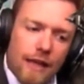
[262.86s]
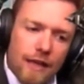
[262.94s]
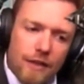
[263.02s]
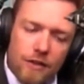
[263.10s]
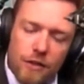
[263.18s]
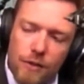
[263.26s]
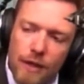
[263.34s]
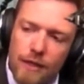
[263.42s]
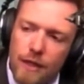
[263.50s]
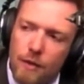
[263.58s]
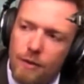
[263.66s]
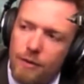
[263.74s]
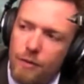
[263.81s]
that is correct.
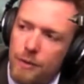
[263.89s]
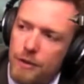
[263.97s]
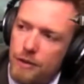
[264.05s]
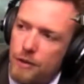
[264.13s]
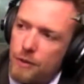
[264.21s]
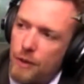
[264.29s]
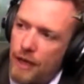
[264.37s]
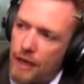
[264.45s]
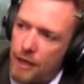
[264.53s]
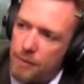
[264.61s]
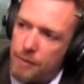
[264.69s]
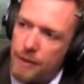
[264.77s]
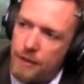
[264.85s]
However, we do
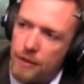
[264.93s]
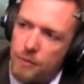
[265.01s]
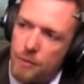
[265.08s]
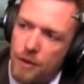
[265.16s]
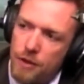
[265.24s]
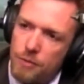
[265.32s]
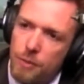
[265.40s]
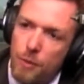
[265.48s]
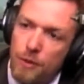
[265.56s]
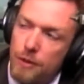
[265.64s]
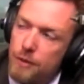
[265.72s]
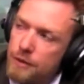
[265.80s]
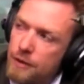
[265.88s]
hand paint these models, but we
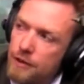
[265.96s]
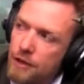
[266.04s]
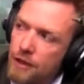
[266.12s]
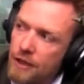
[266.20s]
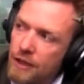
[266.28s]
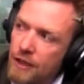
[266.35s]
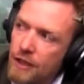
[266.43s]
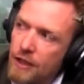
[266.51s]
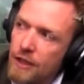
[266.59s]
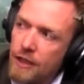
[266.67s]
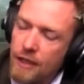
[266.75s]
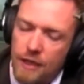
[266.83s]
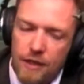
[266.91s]
do it digitally.
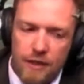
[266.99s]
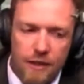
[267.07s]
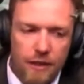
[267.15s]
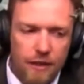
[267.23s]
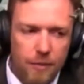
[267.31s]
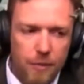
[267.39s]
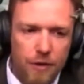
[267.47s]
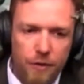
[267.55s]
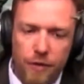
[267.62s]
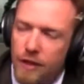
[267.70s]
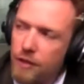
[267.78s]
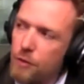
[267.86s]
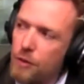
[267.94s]
And the uh, the beautiful
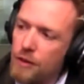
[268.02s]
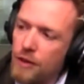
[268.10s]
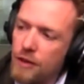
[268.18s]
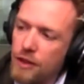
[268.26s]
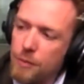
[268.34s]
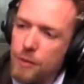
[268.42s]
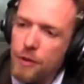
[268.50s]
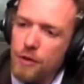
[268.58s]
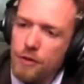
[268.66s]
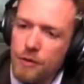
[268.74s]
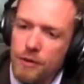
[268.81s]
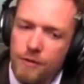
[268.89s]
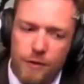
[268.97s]
thing of working on a computer
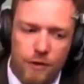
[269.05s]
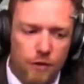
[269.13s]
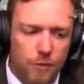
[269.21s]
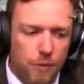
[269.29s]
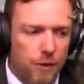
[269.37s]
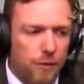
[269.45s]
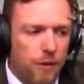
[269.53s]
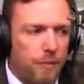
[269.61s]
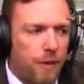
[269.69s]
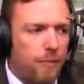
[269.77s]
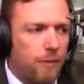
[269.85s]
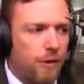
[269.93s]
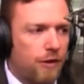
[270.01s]
screen versus working with a
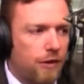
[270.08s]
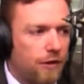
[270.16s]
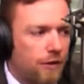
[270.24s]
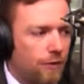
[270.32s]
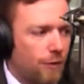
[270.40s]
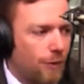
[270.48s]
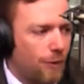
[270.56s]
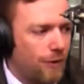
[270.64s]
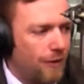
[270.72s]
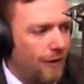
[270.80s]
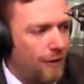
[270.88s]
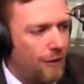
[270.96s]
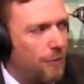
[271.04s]
paintbrush is, of course,
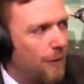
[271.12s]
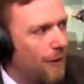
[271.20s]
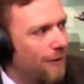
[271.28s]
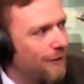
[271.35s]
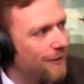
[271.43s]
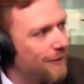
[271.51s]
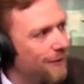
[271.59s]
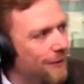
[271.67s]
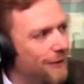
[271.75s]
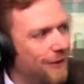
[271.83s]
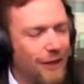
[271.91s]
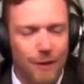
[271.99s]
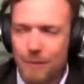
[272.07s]
the undo button
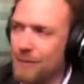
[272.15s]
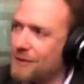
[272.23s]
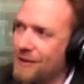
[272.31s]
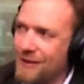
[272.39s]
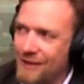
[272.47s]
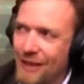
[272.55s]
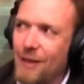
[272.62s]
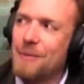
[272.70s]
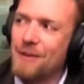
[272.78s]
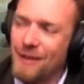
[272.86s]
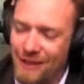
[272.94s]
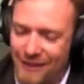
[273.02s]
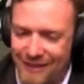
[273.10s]
which right. Uh, oh, helps
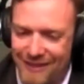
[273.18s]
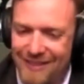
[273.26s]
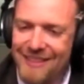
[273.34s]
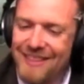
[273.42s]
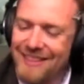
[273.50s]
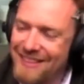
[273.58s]
yeah. a lot.